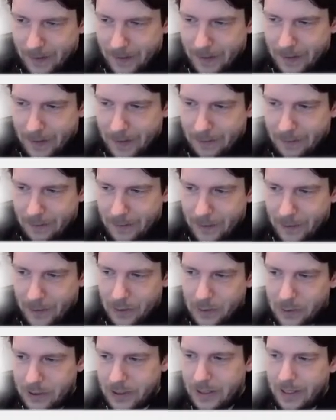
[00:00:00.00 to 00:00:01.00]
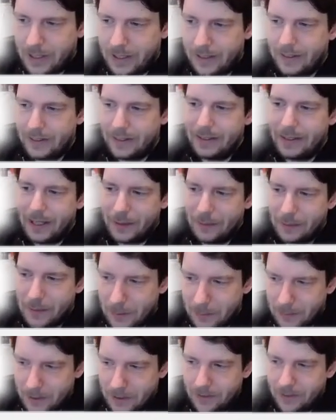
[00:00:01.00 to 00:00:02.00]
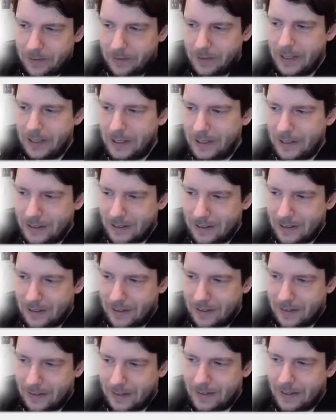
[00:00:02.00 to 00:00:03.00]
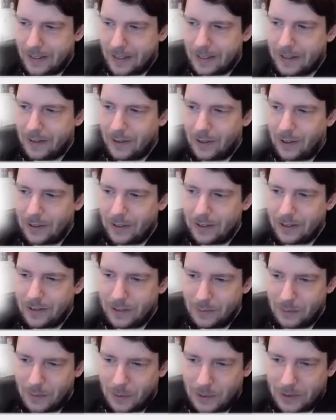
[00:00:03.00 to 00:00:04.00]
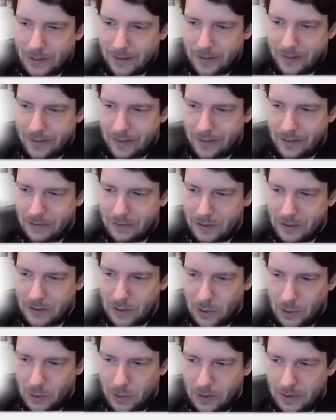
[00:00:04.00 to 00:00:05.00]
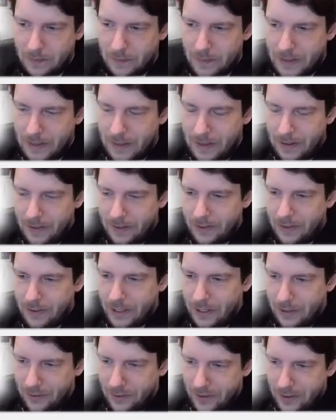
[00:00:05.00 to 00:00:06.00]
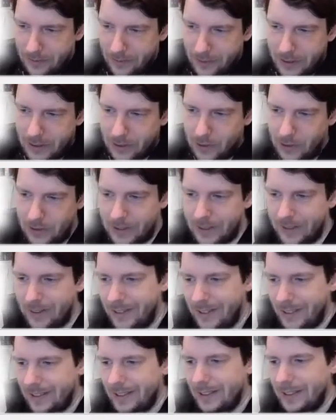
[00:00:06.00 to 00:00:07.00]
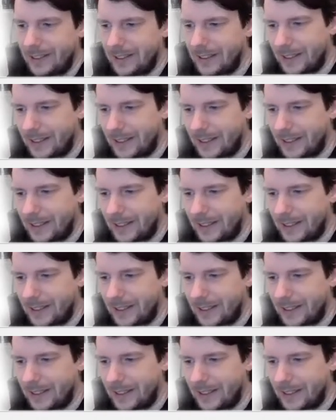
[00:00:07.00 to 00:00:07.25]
or utilize the MTP3 stack on a remote SS7 node. So you have something called a signaling